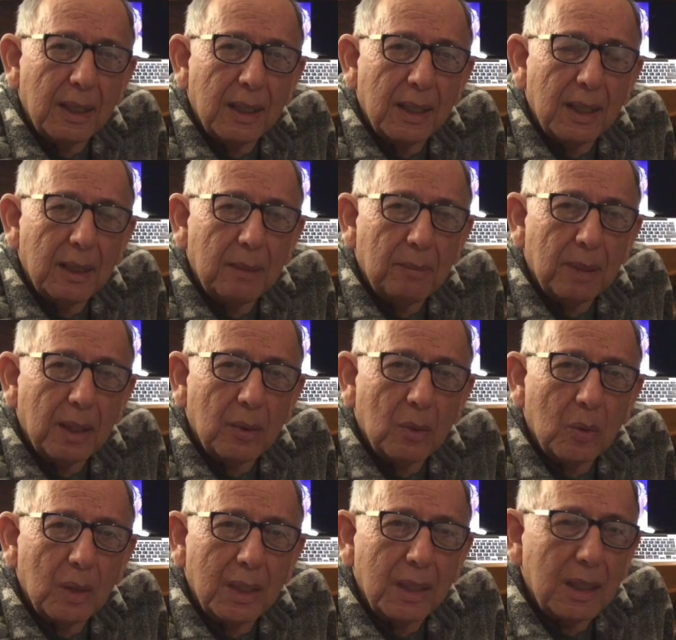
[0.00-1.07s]
and by the
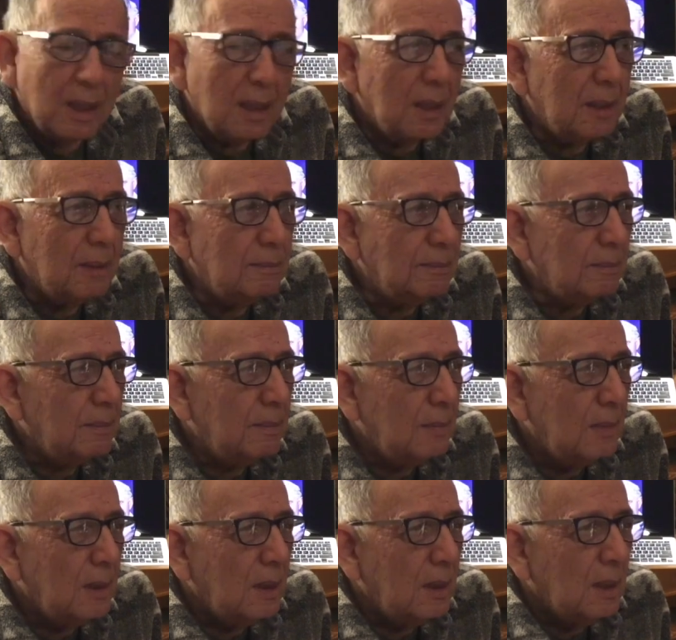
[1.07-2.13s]
way, um,
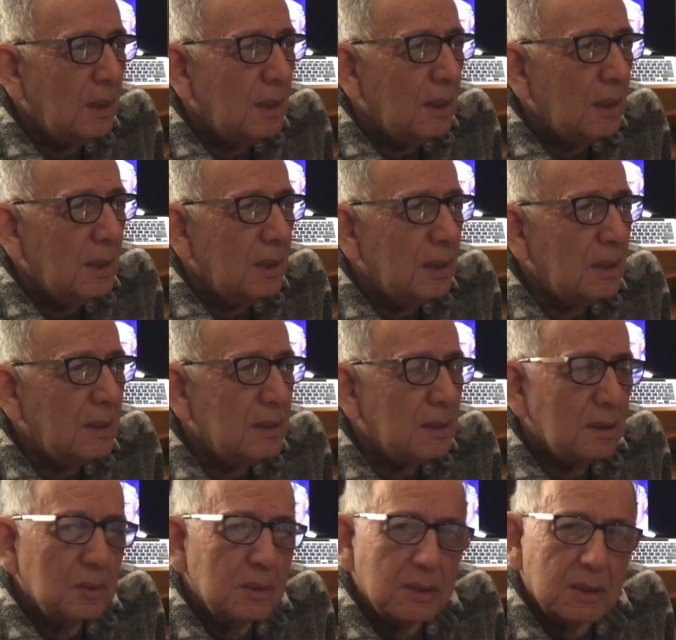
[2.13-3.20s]
the
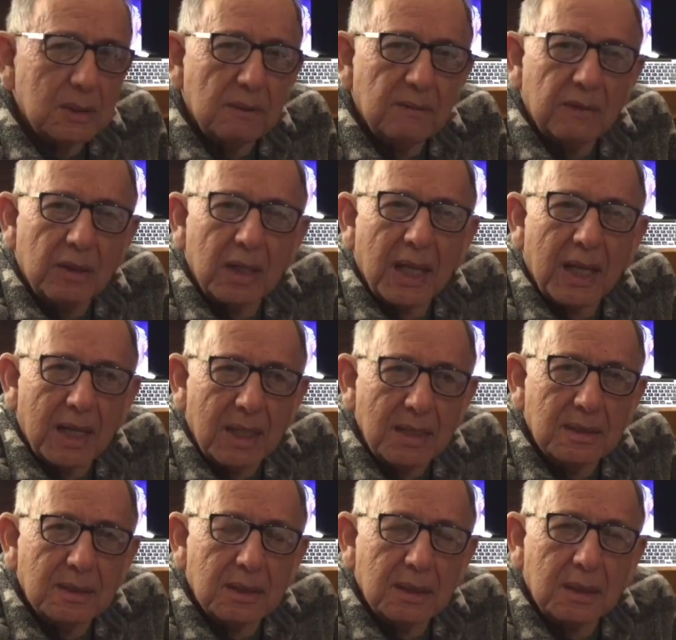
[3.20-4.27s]
incident was still very
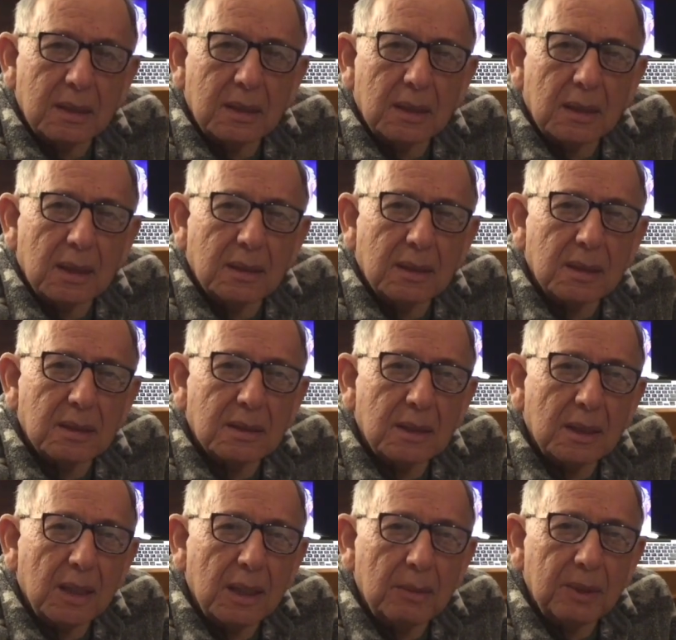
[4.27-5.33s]
hazy at this
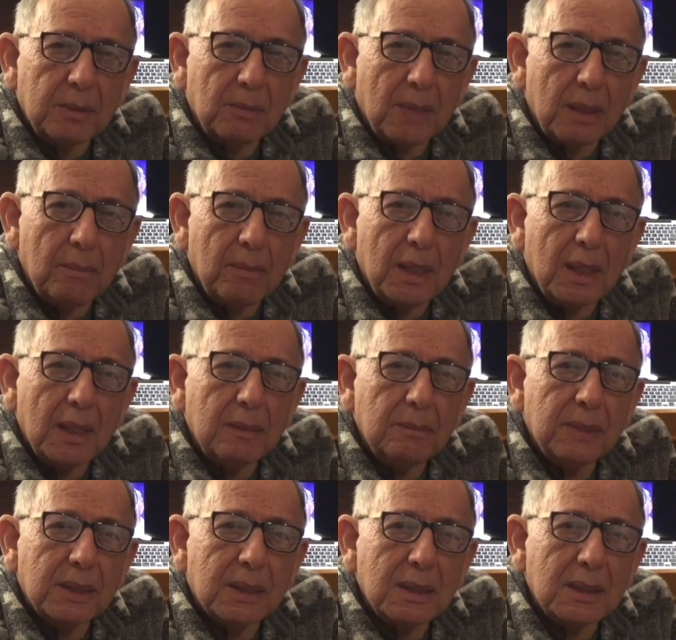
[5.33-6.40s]
time in my mind
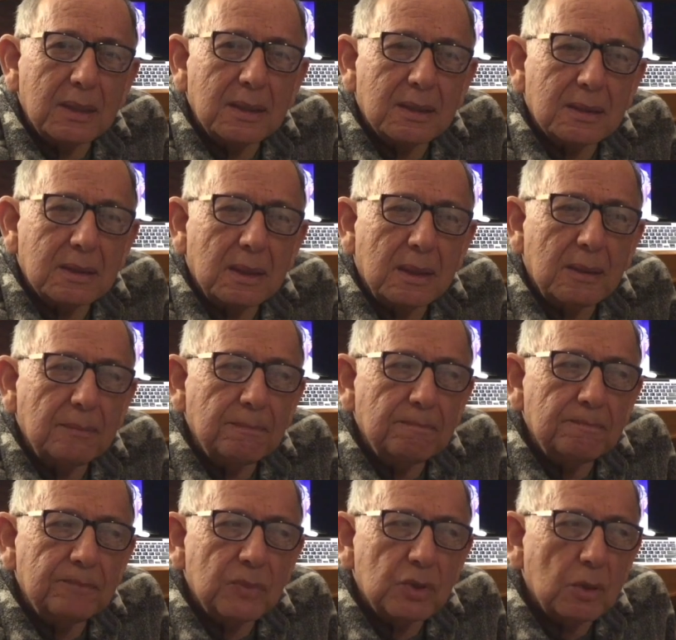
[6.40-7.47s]
because
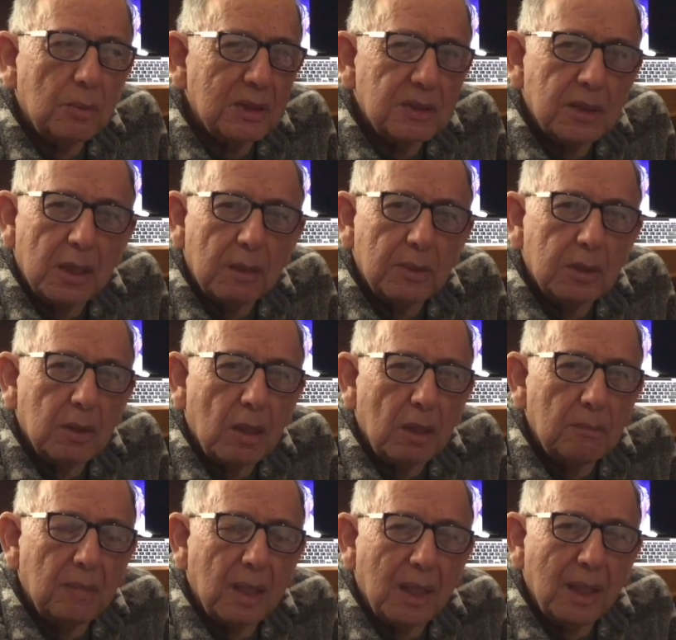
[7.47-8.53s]
um, so much time had
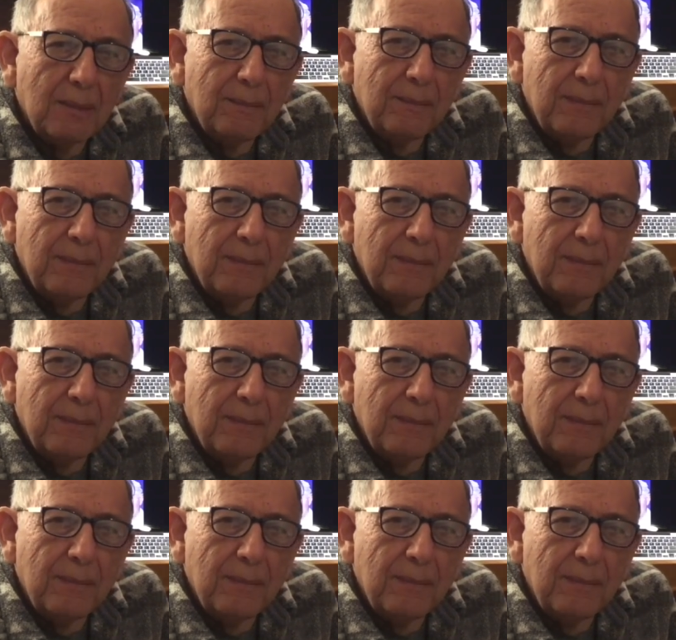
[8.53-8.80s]
gone by.